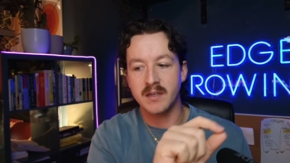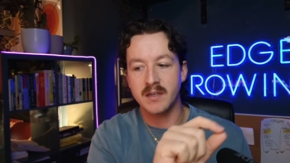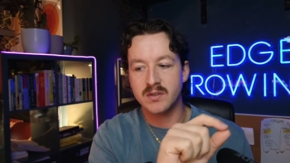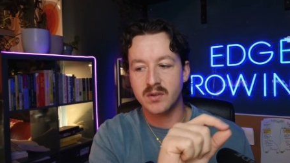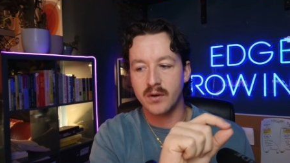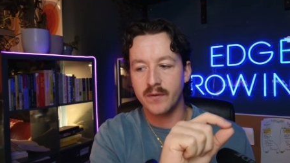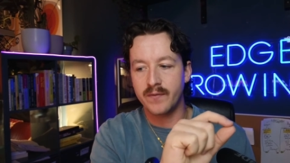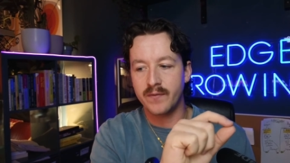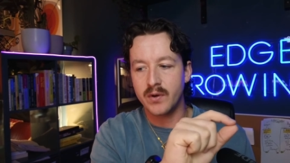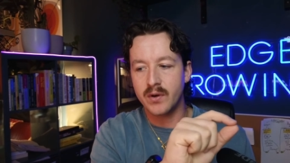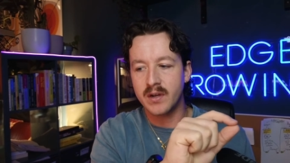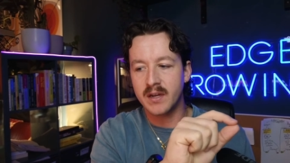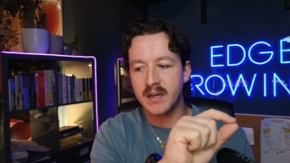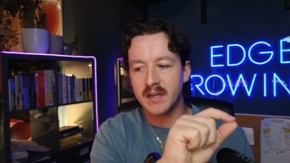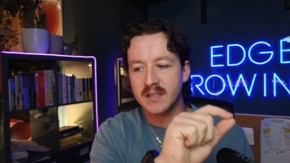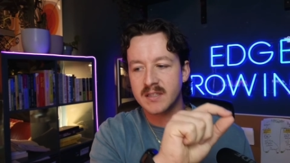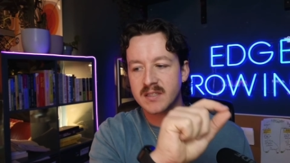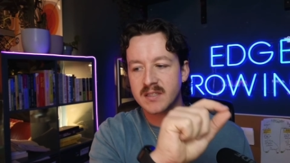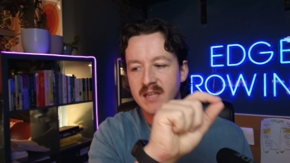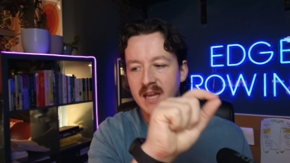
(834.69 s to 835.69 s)
So if you can
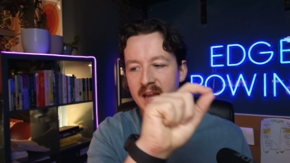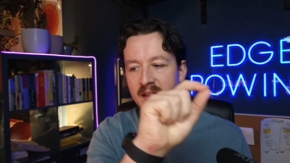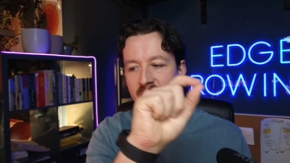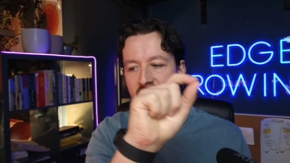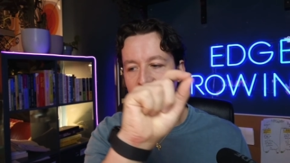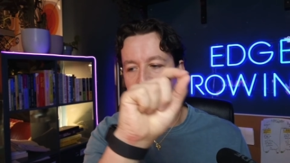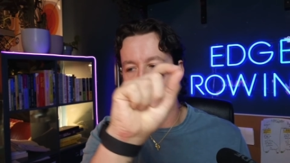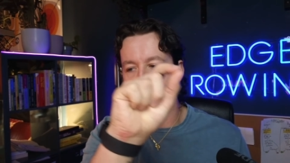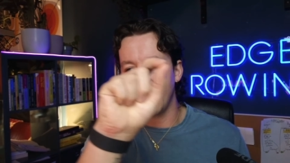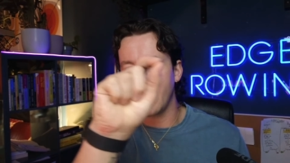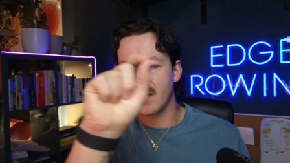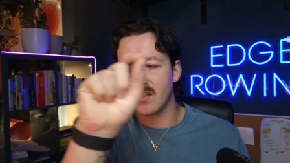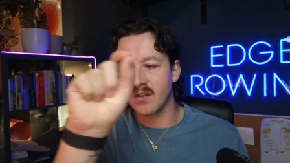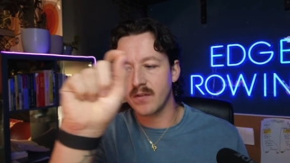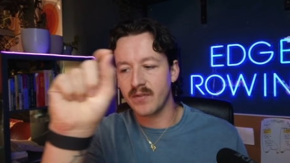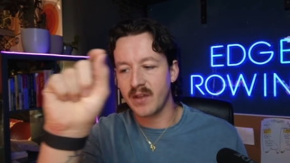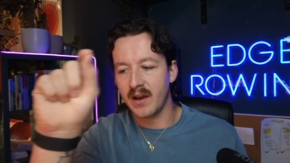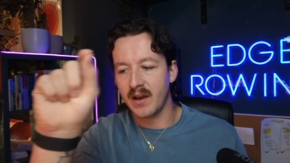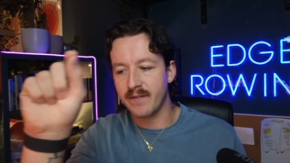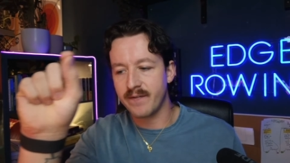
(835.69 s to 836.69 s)
extend the length of
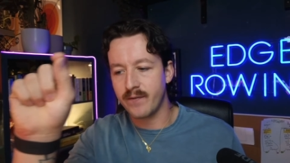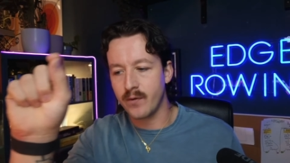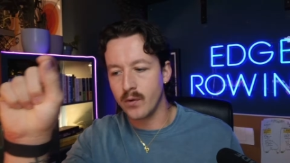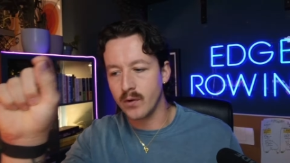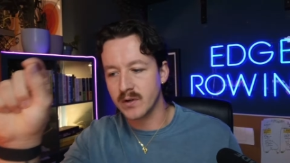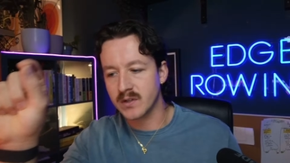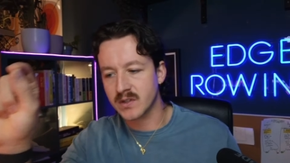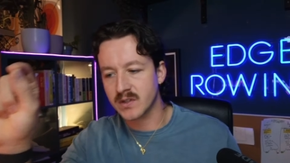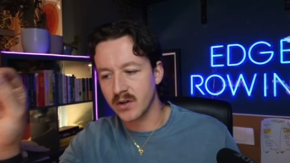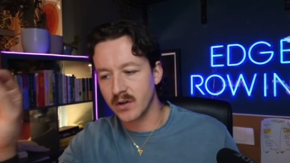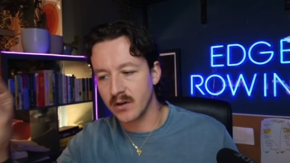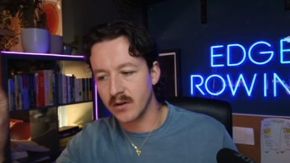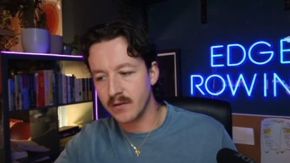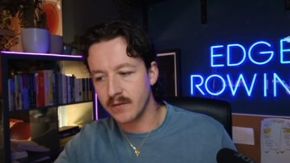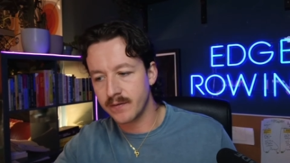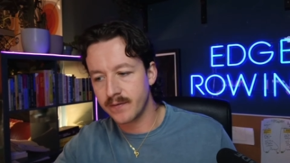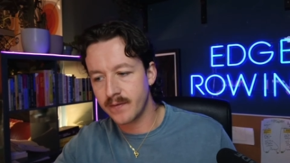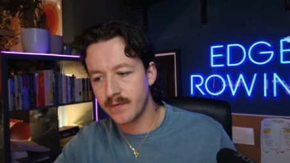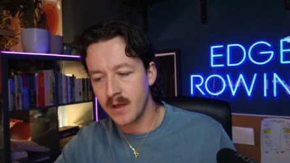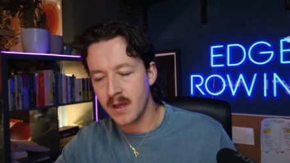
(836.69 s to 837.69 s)
that force
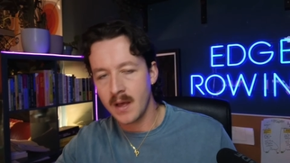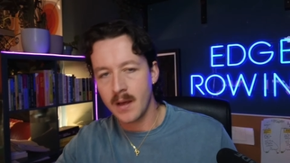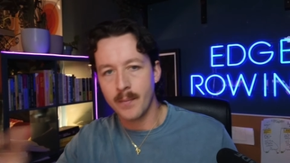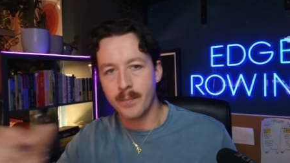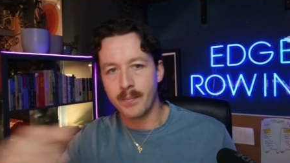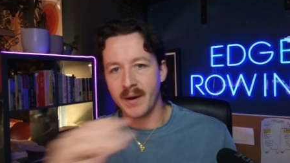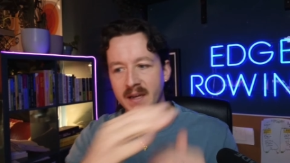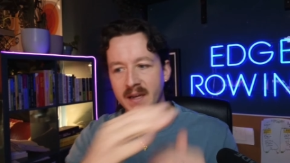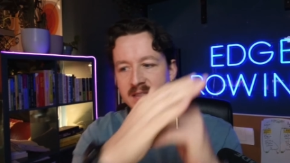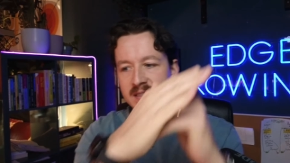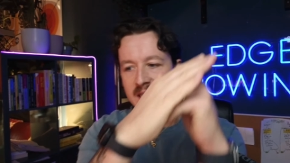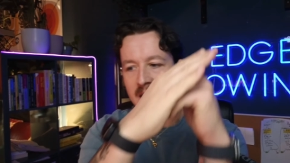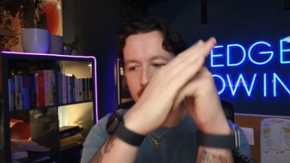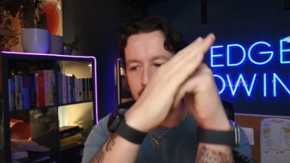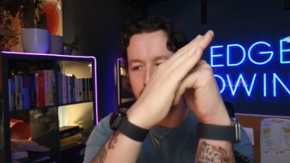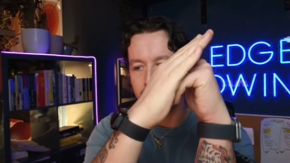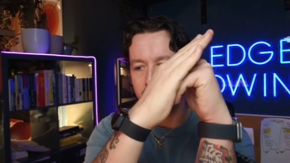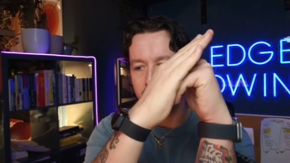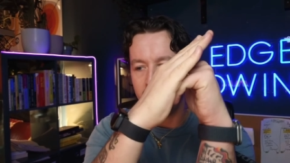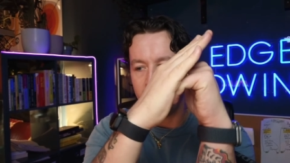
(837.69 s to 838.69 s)
curve by
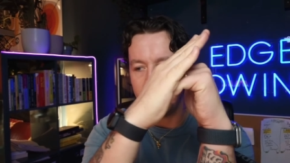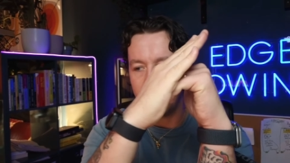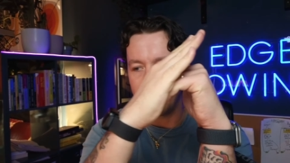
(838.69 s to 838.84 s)
separating